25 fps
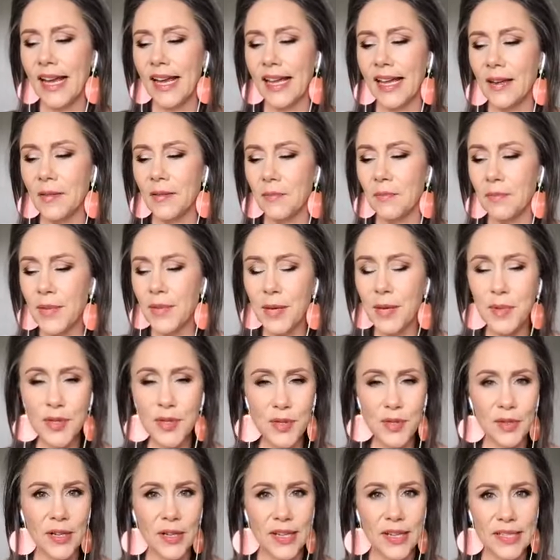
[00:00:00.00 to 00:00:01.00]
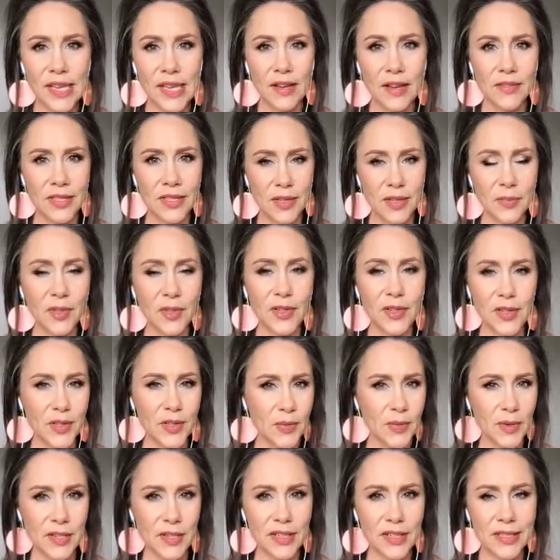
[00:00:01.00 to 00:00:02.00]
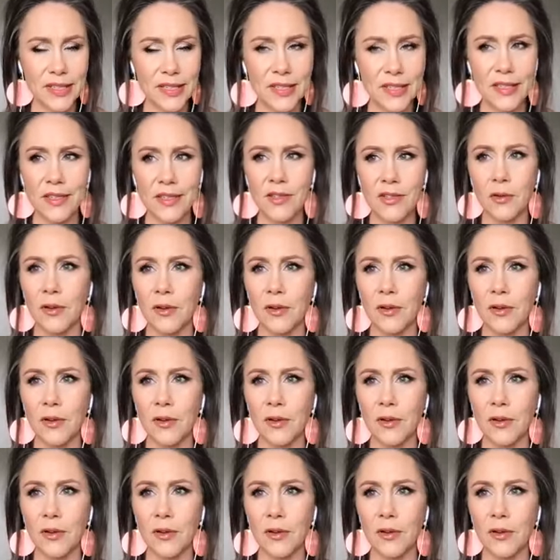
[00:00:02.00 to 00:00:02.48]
And maybe you guys have similar experiences